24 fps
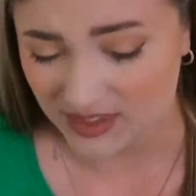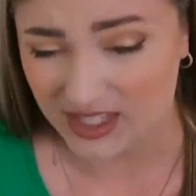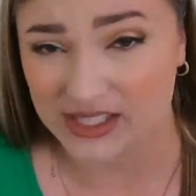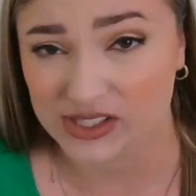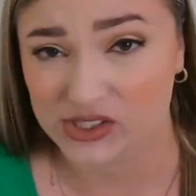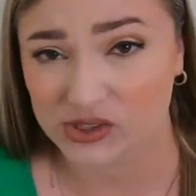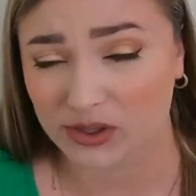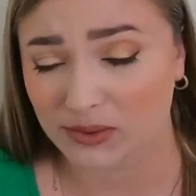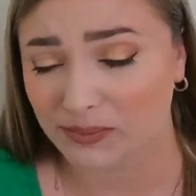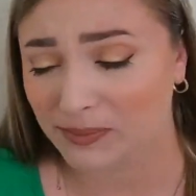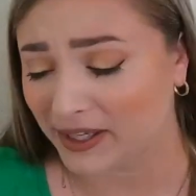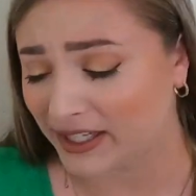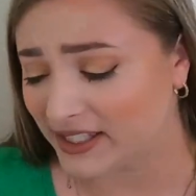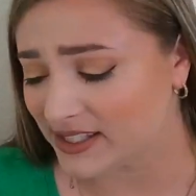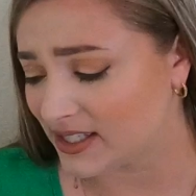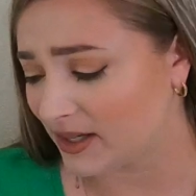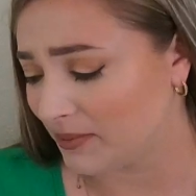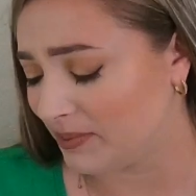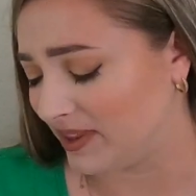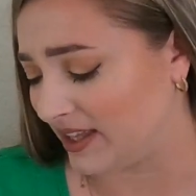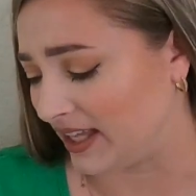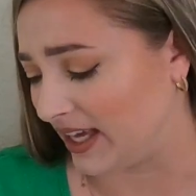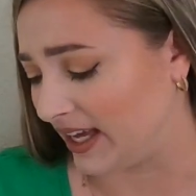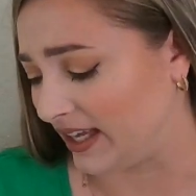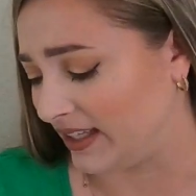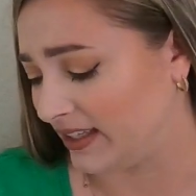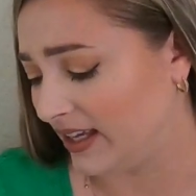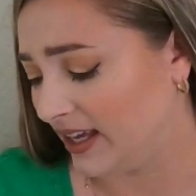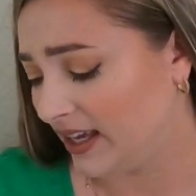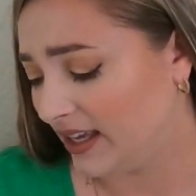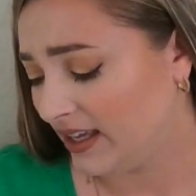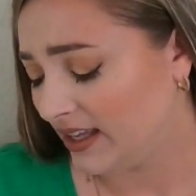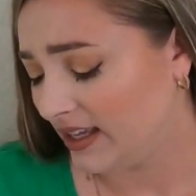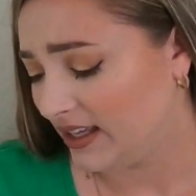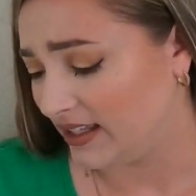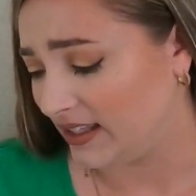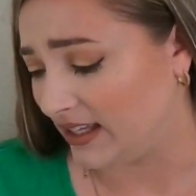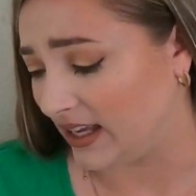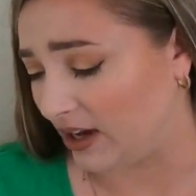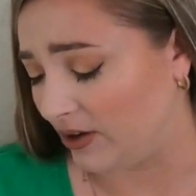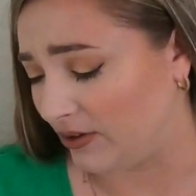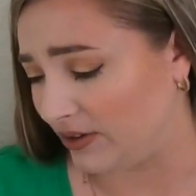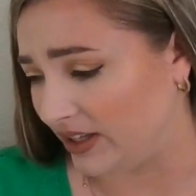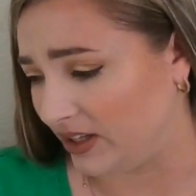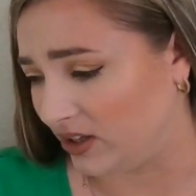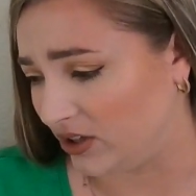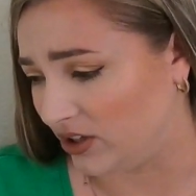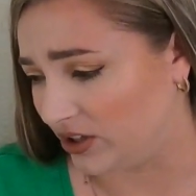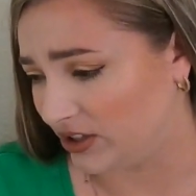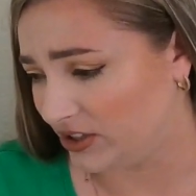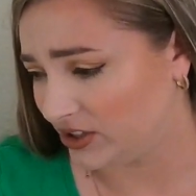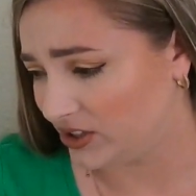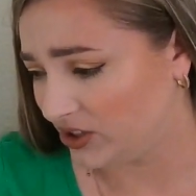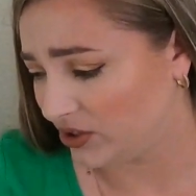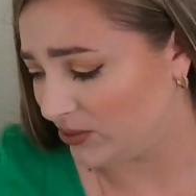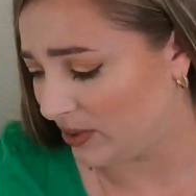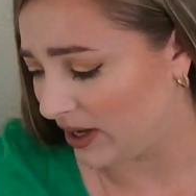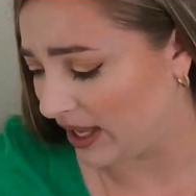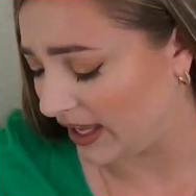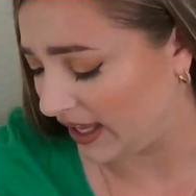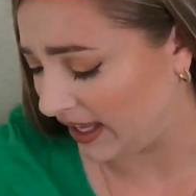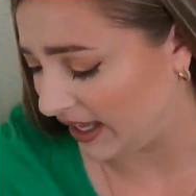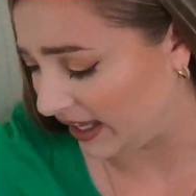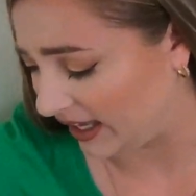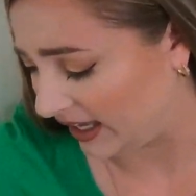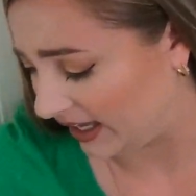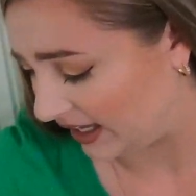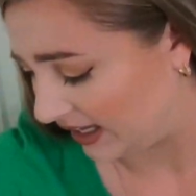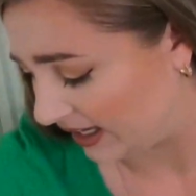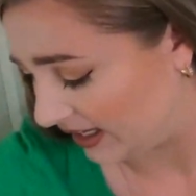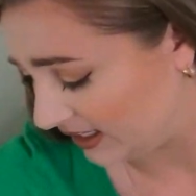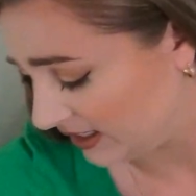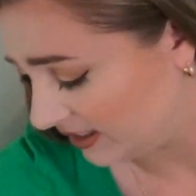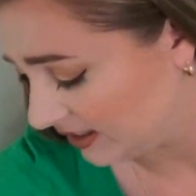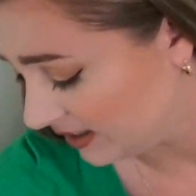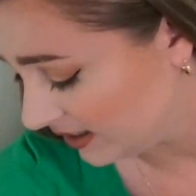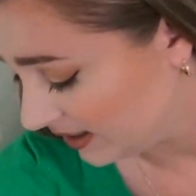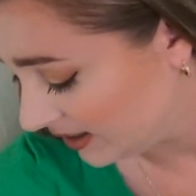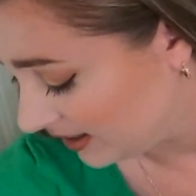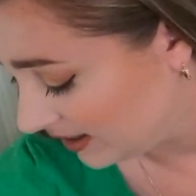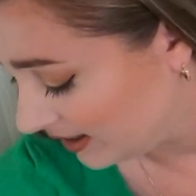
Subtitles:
So I picked up that. Now they also had